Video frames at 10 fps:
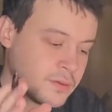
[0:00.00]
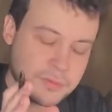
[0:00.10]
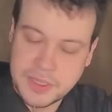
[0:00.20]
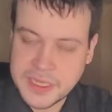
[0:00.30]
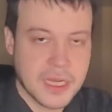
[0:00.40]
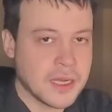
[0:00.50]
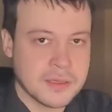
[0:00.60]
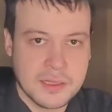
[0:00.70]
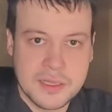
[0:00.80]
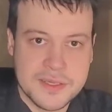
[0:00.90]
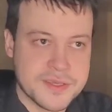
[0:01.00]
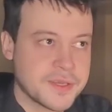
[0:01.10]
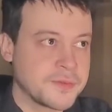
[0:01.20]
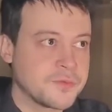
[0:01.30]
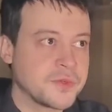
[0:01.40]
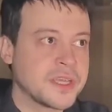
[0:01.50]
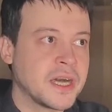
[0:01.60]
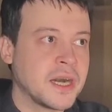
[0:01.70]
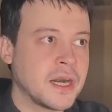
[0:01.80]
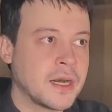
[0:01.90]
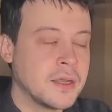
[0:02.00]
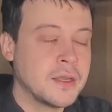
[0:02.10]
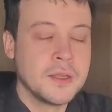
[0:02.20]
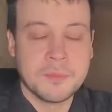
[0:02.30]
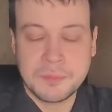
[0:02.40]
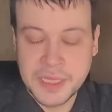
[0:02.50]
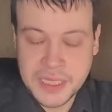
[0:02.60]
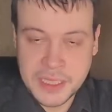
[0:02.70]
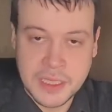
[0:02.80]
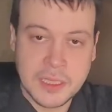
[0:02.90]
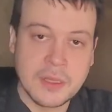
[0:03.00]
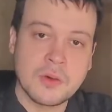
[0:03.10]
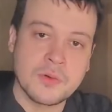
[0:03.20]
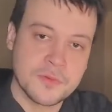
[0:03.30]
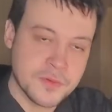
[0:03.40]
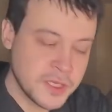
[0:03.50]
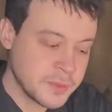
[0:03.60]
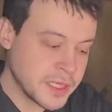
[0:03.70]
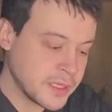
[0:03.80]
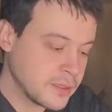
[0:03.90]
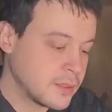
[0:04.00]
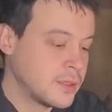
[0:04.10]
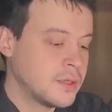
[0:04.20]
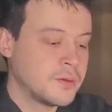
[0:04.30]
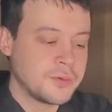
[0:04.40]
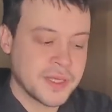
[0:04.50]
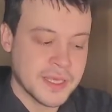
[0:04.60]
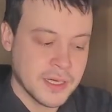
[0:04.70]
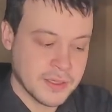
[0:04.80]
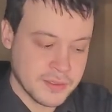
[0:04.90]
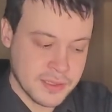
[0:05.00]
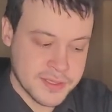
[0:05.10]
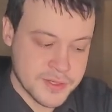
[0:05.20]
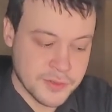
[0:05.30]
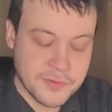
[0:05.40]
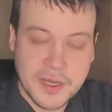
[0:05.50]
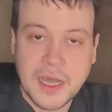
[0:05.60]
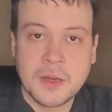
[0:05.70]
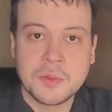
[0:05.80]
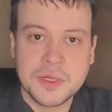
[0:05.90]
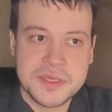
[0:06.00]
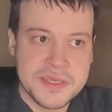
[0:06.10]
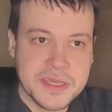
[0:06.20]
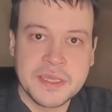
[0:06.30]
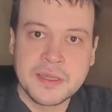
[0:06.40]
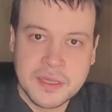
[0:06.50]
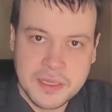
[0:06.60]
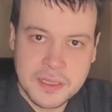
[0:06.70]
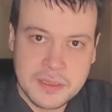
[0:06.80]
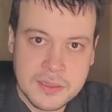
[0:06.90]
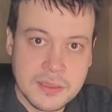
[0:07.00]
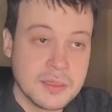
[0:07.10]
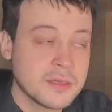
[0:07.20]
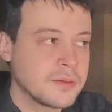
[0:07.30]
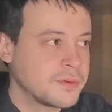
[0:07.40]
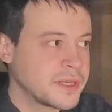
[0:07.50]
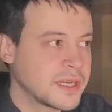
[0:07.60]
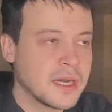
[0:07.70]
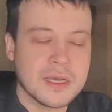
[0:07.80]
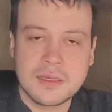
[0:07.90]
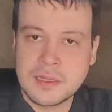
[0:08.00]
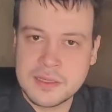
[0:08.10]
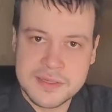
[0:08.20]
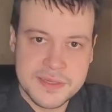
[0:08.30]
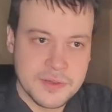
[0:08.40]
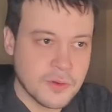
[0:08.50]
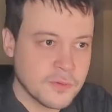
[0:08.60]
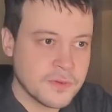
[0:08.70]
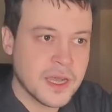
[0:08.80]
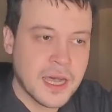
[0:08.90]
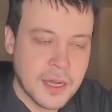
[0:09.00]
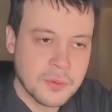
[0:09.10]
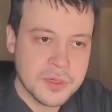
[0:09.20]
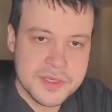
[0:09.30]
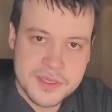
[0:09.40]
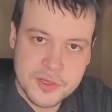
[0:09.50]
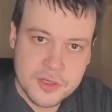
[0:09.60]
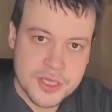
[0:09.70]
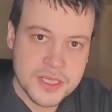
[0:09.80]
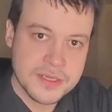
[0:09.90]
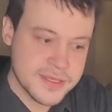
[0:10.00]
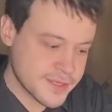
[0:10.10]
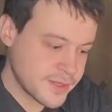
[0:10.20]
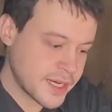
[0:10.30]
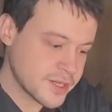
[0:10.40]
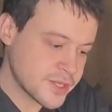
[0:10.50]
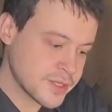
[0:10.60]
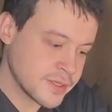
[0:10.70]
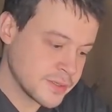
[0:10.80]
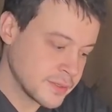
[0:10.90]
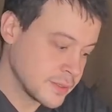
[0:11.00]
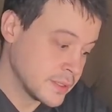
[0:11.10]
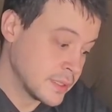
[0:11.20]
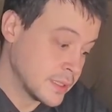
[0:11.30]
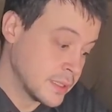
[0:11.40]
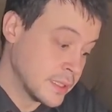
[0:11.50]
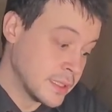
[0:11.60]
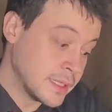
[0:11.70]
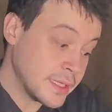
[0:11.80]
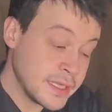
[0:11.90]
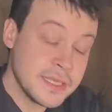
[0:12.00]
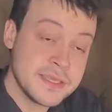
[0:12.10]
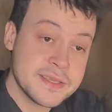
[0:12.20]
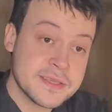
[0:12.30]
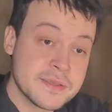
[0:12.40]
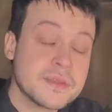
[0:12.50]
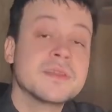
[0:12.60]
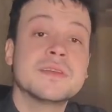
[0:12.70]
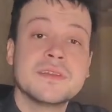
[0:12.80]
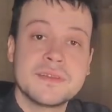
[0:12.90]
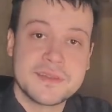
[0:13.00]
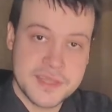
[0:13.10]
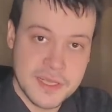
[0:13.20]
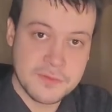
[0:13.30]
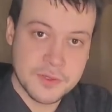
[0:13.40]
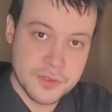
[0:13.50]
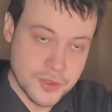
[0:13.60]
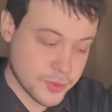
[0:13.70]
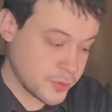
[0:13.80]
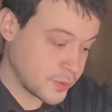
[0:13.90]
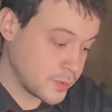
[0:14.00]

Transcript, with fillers: regardless if we are male or female, regardless of our skin color, regardless of our social extraction, is self-control.